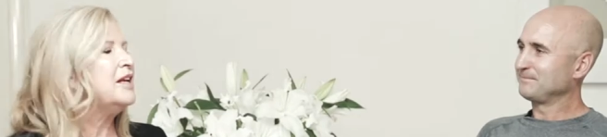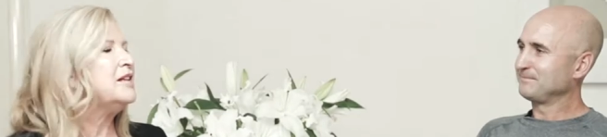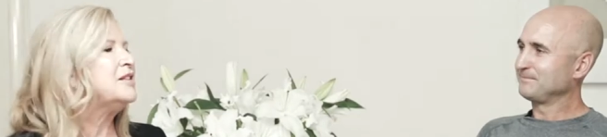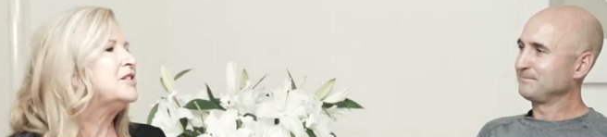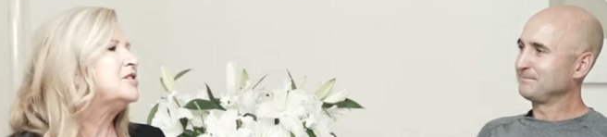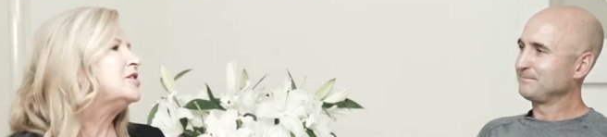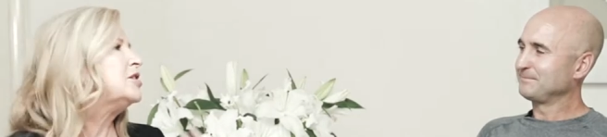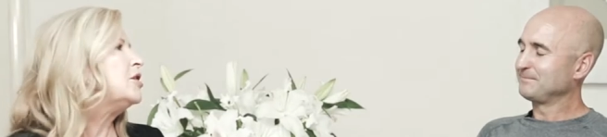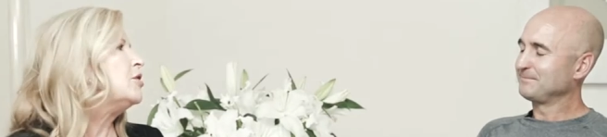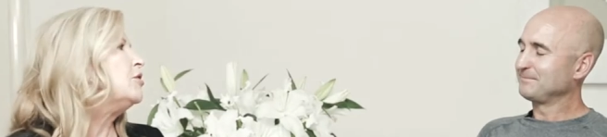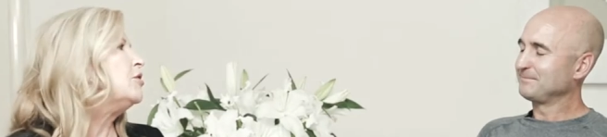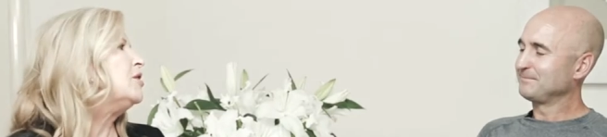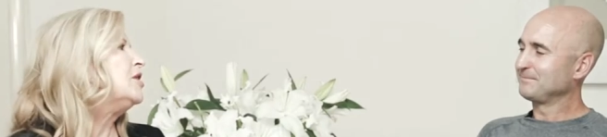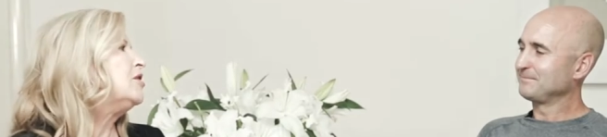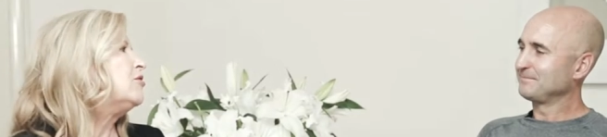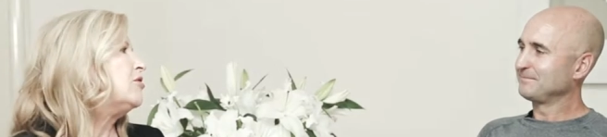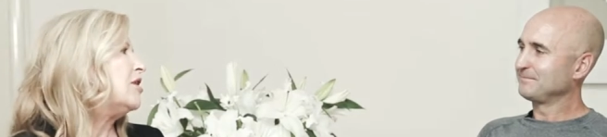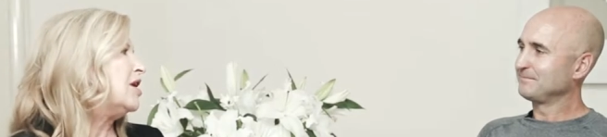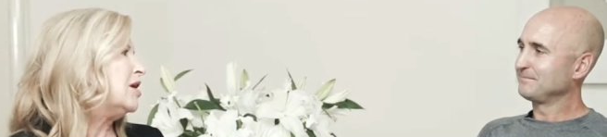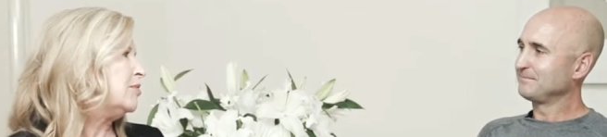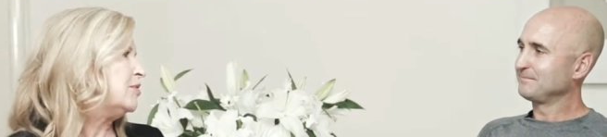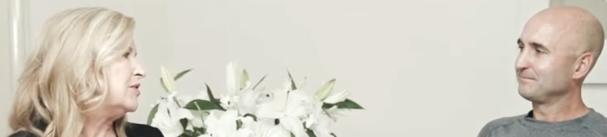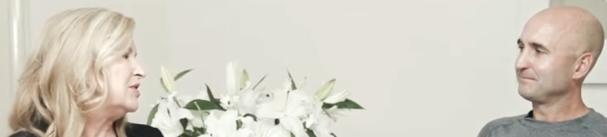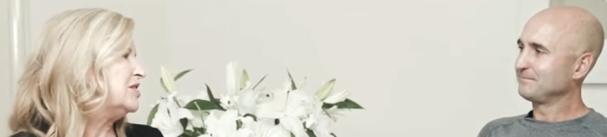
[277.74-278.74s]
Speaker 1: it's so
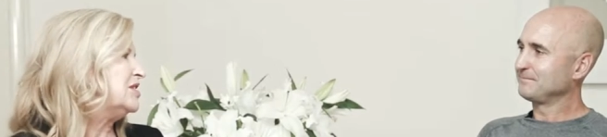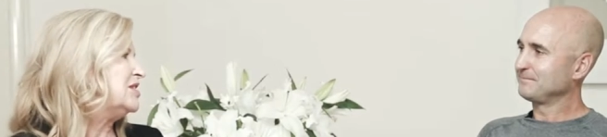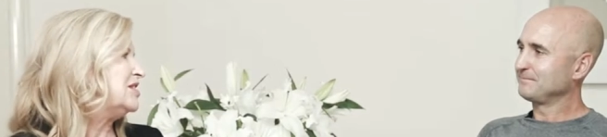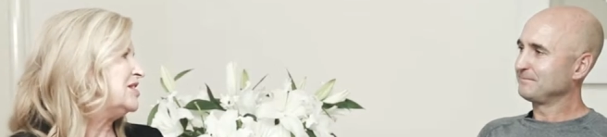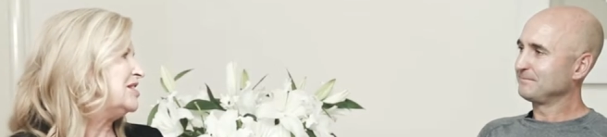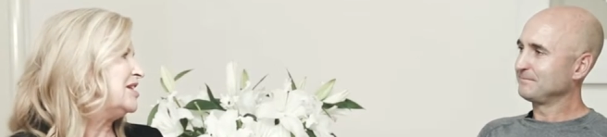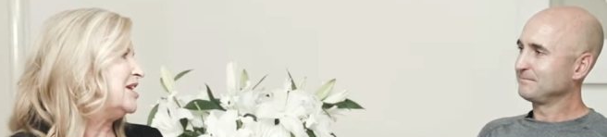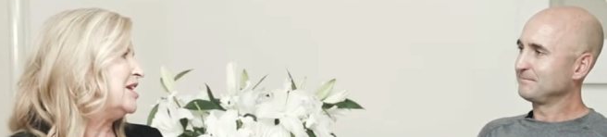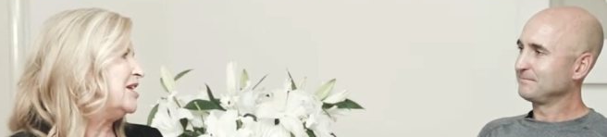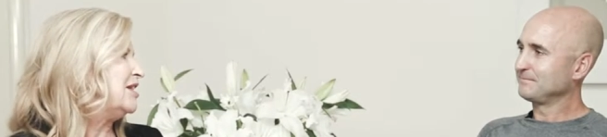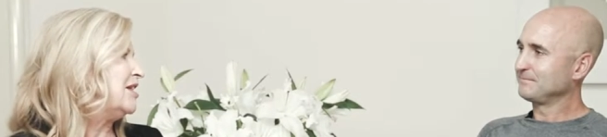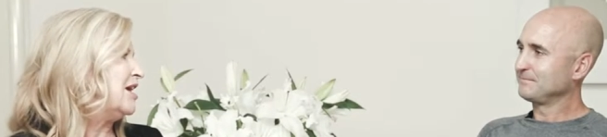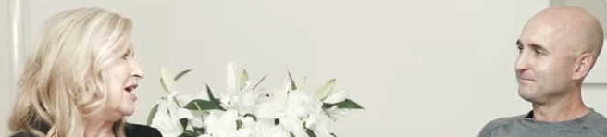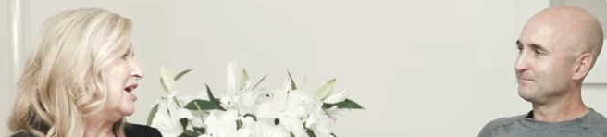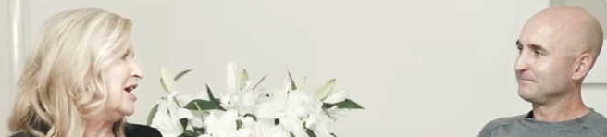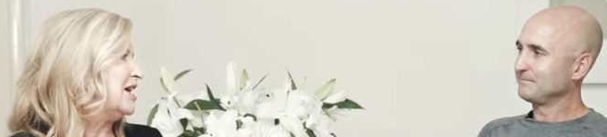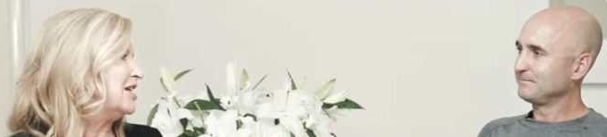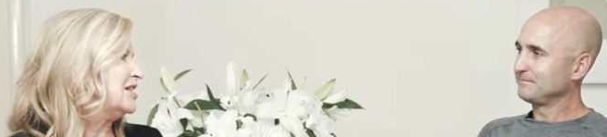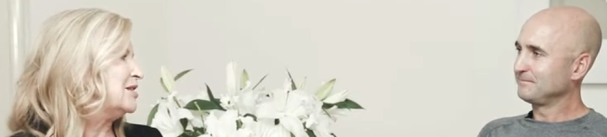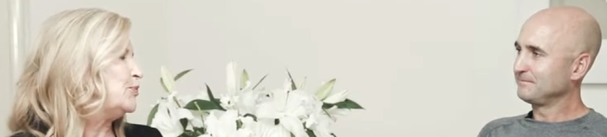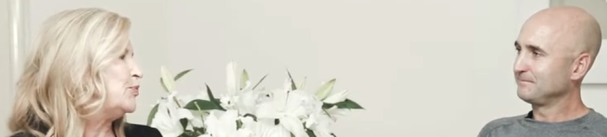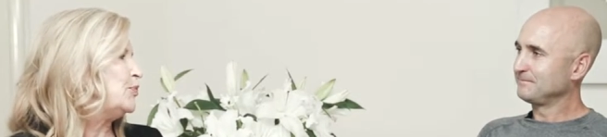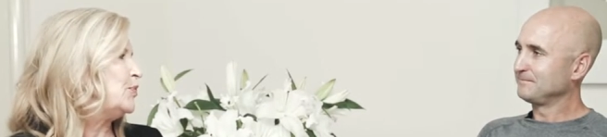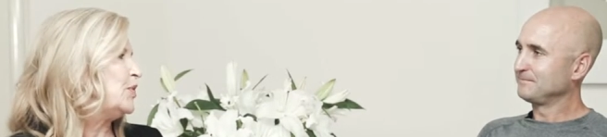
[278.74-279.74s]
incredible to see
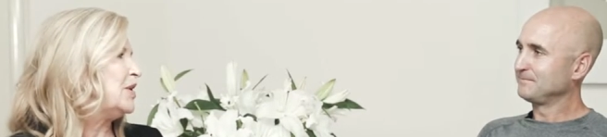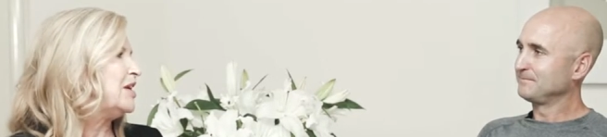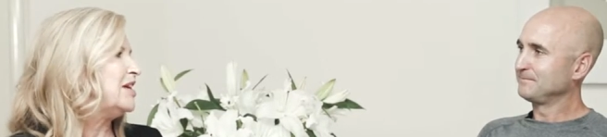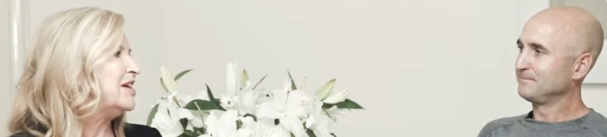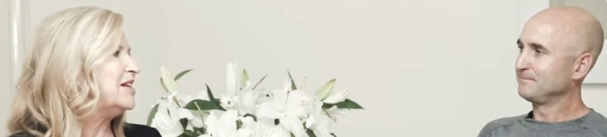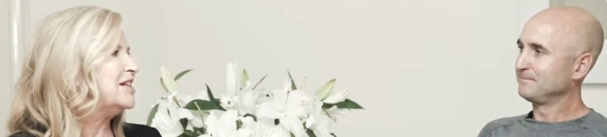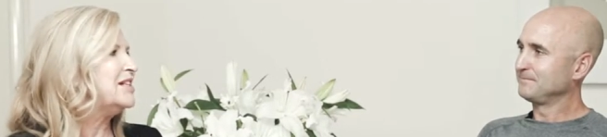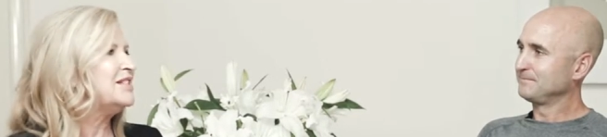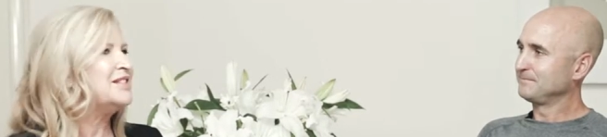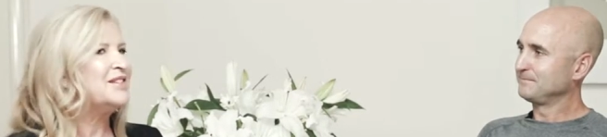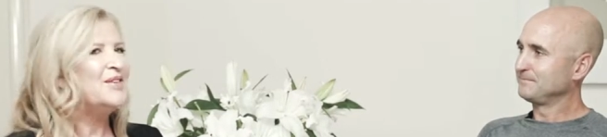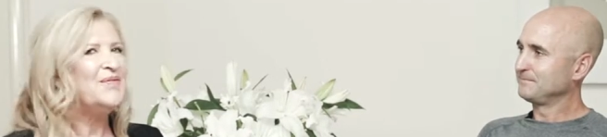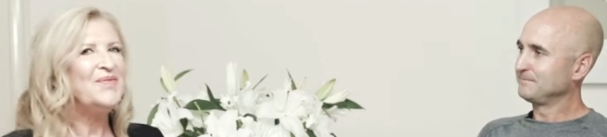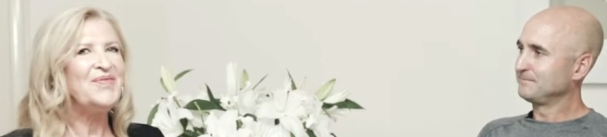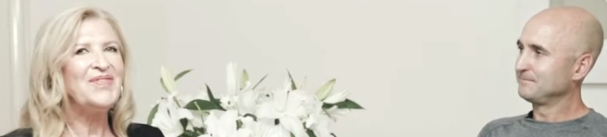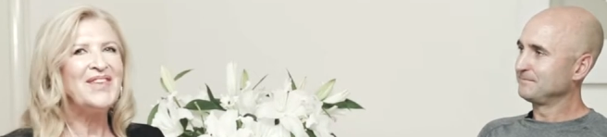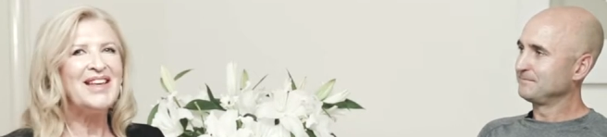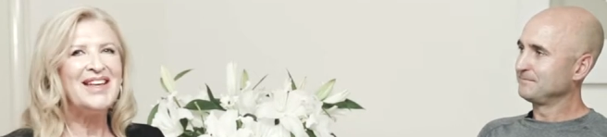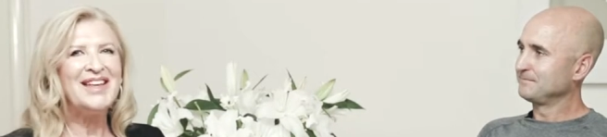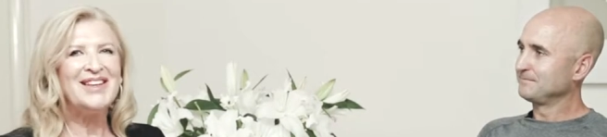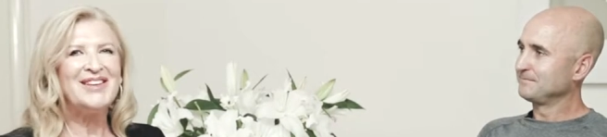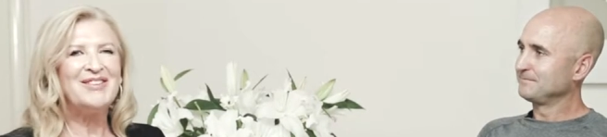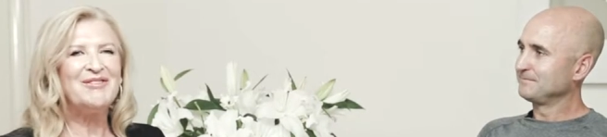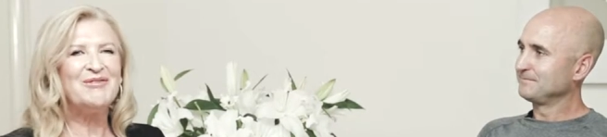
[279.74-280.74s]
that, because
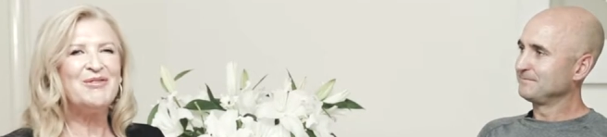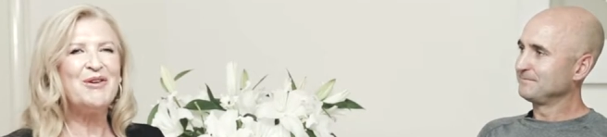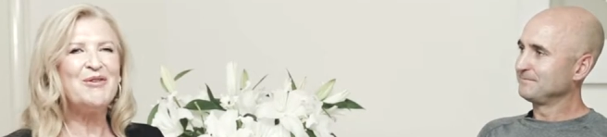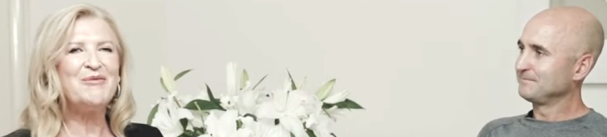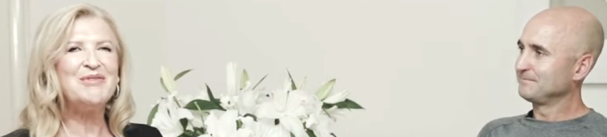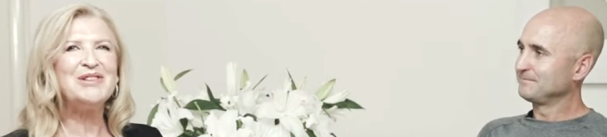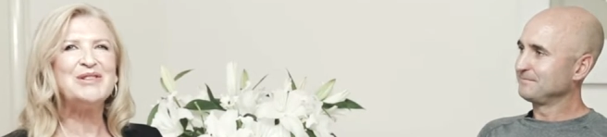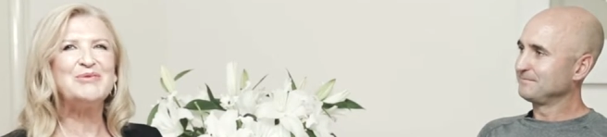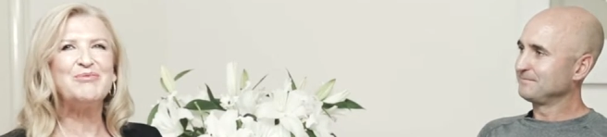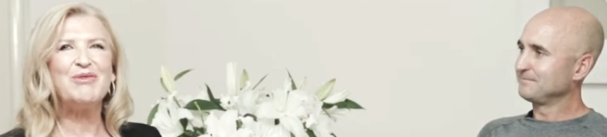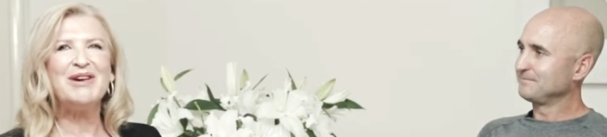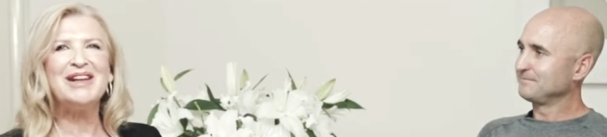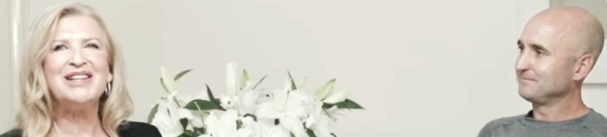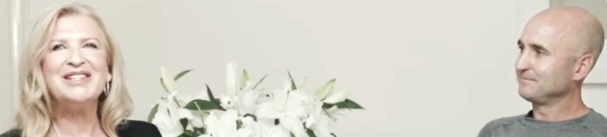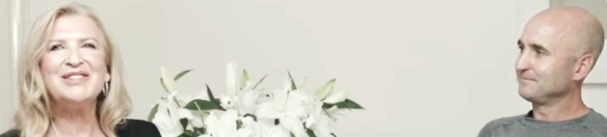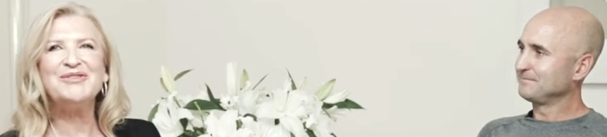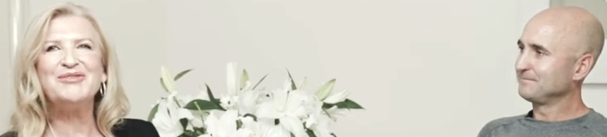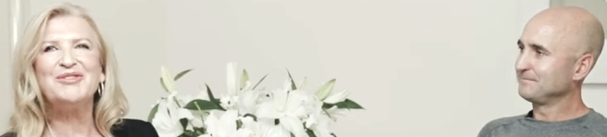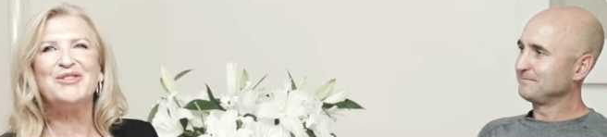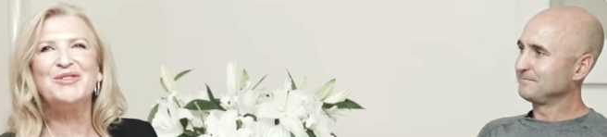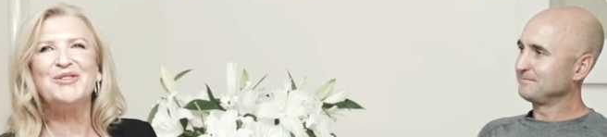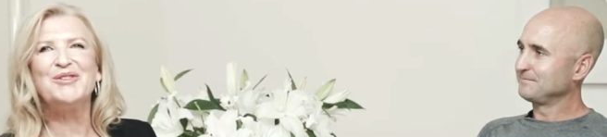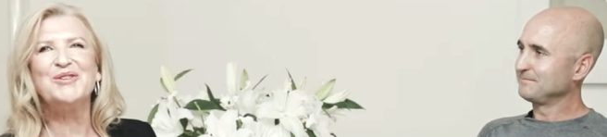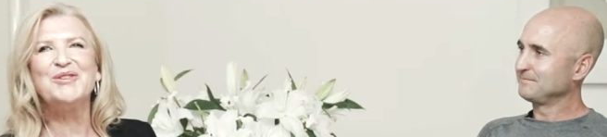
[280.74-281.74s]
what was
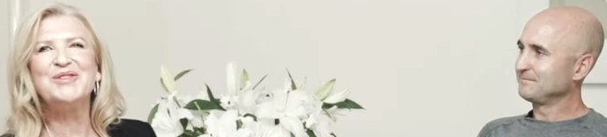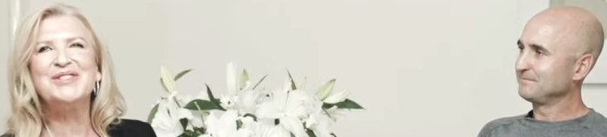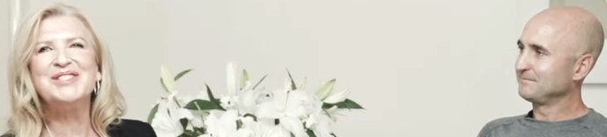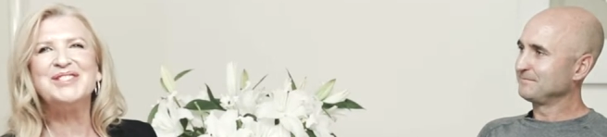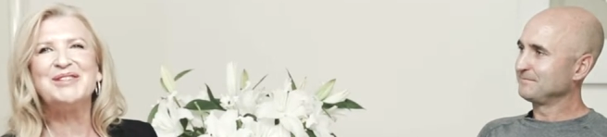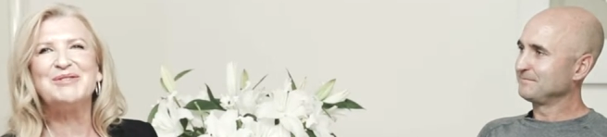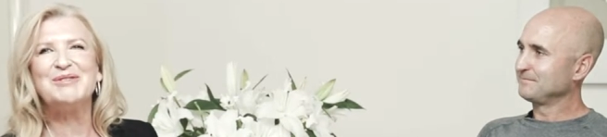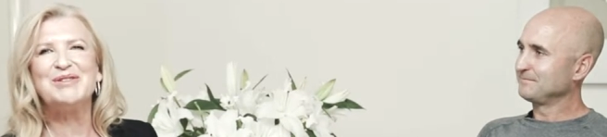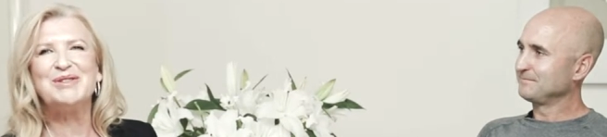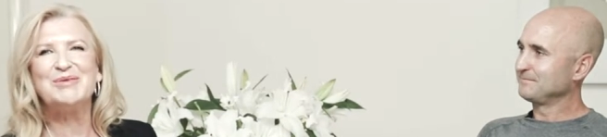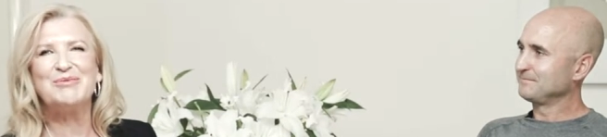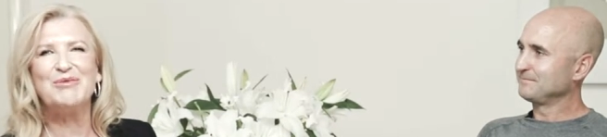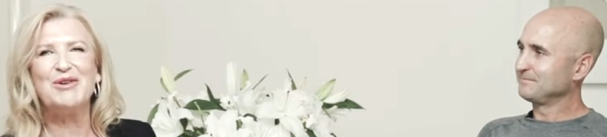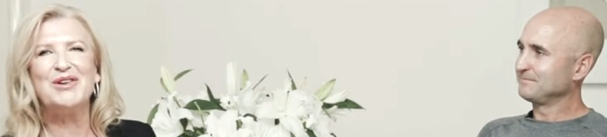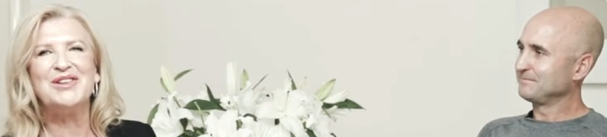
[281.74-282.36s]
wonderful also was